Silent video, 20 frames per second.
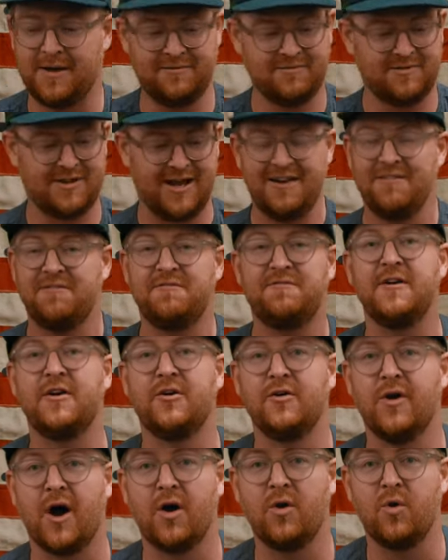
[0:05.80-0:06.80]
and kind of
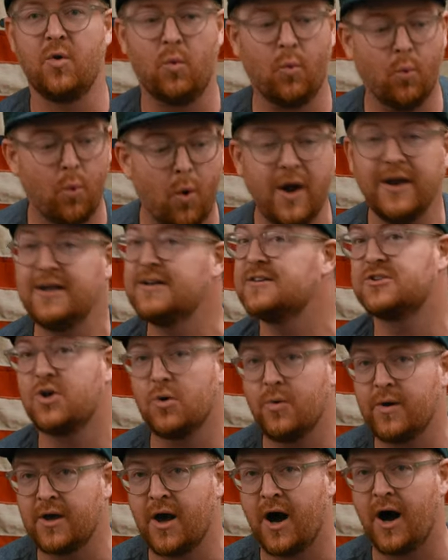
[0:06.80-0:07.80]
figure out what is
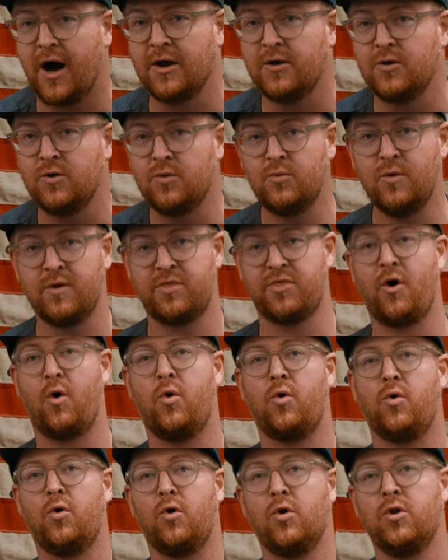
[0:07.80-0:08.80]
going on with the
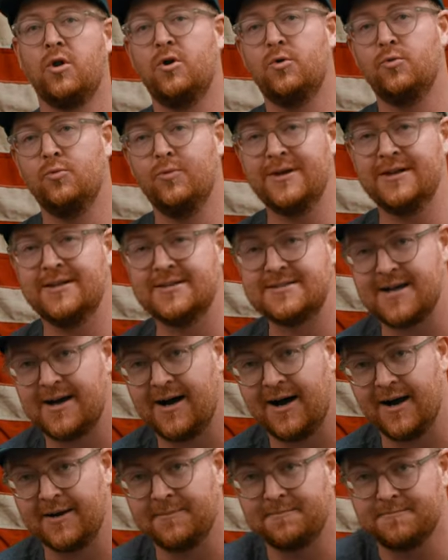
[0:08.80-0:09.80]
whole
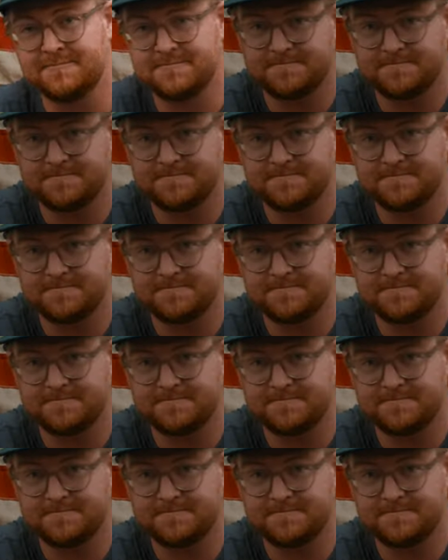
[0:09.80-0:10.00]
redesign.